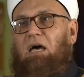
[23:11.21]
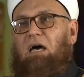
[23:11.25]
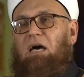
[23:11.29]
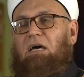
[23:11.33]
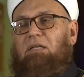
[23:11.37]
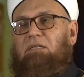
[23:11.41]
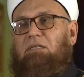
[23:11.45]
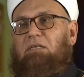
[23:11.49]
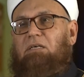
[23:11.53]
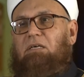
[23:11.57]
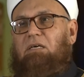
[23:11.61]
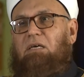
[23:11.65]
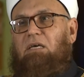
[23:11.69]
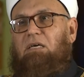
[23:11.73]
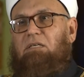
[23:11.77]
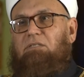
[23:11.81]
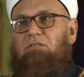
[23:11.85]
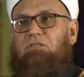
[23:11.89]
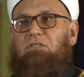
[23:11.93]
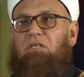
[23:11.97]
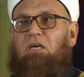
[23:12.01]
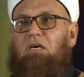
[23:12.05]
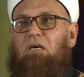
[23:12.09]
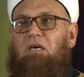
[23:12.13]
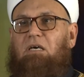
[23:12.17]
and he
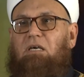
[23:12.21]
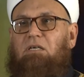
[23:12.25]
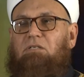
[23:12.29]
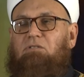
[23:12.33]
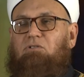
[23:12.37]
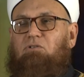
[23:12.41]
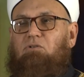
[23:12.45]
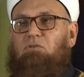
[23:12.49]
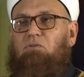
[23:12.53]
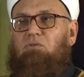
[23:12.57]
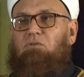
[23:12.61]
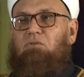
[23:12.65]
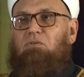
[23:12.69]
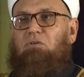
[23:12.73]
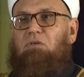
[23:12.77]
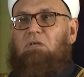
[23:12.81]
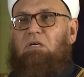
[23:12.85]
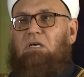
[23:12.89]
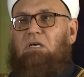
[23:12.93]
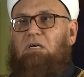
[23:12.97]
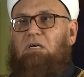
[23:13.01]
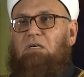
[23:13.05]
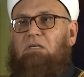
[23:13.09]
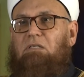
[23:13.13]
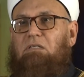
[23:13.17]
entered into
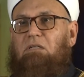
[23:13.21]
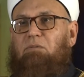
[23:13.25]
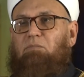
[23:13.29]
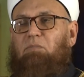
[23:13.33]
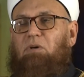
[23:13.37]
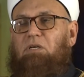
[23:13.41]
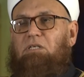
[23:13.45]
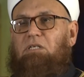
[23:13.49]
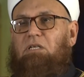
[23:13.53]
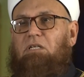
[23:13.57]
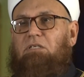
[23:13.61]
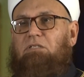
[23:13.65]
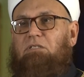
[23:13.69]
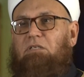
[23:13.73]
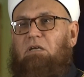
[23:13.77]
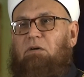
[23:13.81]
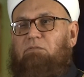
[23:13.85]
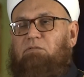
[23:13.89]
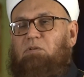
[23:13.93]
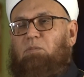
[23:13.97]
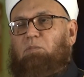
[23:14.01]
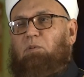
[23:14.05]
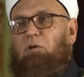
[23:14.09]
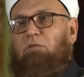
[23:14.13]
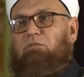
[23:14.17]
the majlis
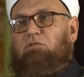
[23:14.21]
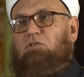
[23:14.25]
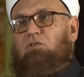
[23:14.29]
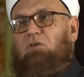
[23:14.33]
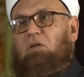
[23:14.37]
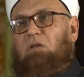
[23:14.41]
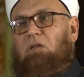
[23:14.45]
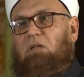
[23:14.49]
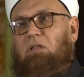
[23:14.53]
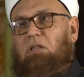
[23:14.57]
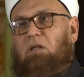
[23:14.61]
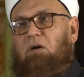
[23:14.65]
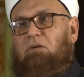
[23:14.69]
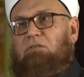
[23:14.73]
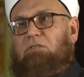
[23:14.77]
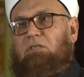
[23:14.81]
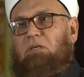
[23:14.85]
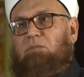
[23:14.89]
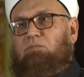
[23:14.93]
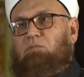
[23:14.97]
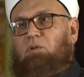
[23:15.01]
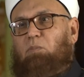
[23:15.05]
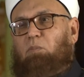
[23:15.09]
of the Prophet sallallahu alaihi wasallam.